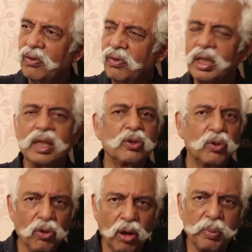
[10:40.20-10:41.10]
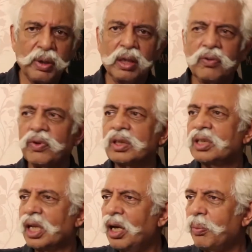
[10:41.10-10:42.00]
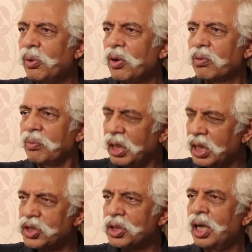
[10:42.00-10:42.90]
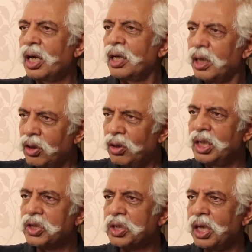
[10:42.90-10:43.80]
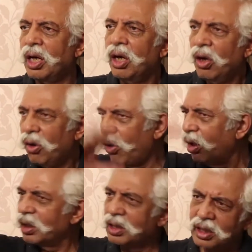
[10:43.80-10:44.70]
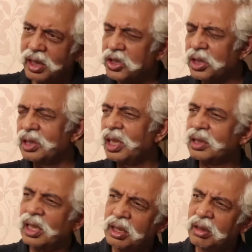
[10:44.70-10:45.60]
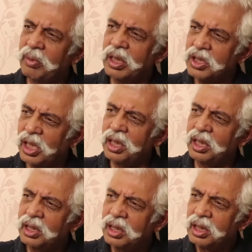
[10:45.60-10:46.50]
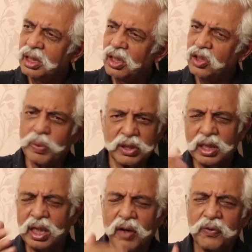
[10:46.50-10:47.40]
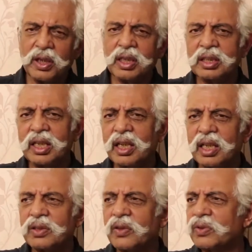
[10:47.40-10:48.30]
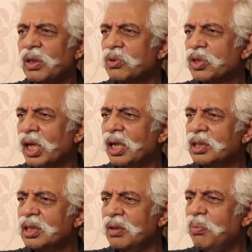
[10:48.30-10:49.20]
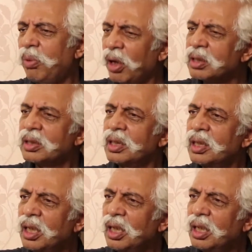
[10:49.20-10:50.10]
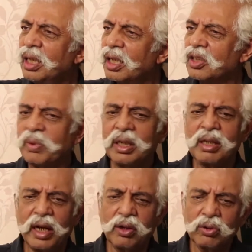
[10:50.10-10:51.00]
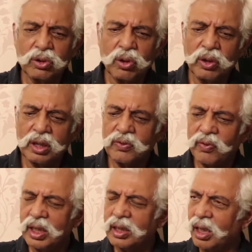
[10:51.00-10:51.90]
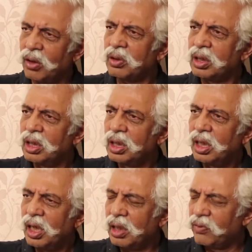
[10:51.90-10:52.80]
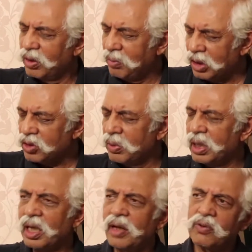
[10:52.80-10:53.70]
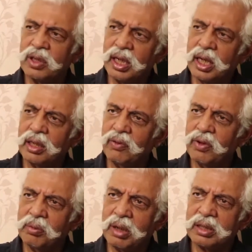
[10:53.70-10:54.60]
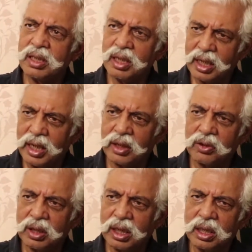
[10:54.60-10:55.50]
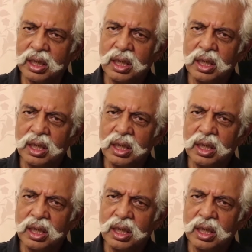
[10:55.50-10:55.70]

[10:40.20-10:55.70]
We need to cooperate with Singapore, Malaysia, Indonesia. All these nations are threatened by China, especially after its aggressive South China Sea policy. It has been trying to throw its weight around, and we must be alive to that, and we must react to that.